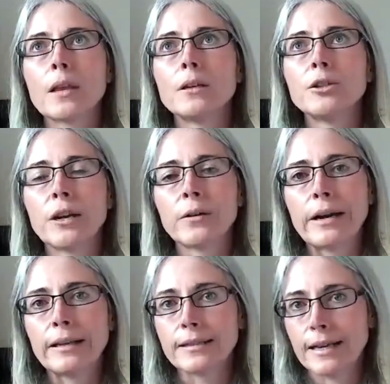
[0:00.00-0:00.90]

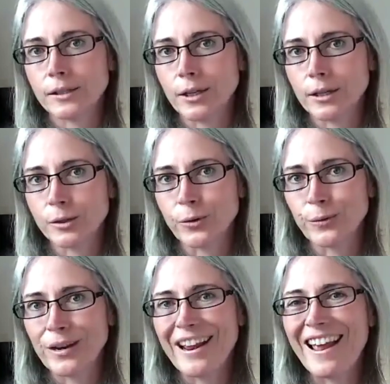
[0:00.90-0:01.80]
generating
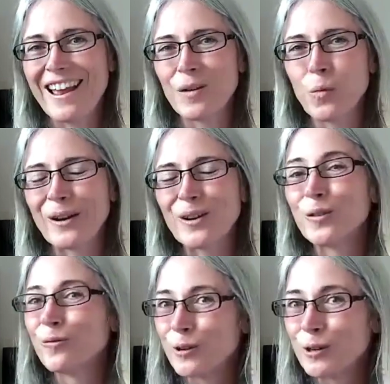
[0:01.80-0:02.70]
testosterone. And what
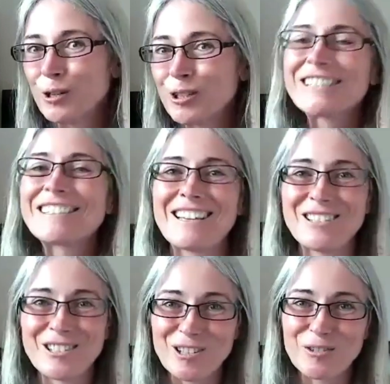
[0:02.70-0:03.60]
converts
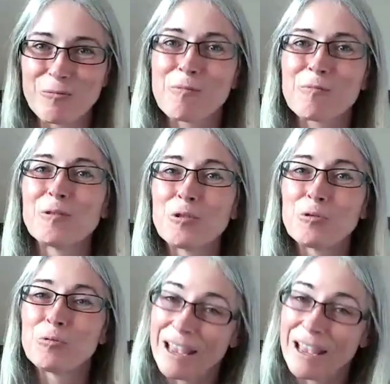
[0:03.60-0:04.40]
testosterone to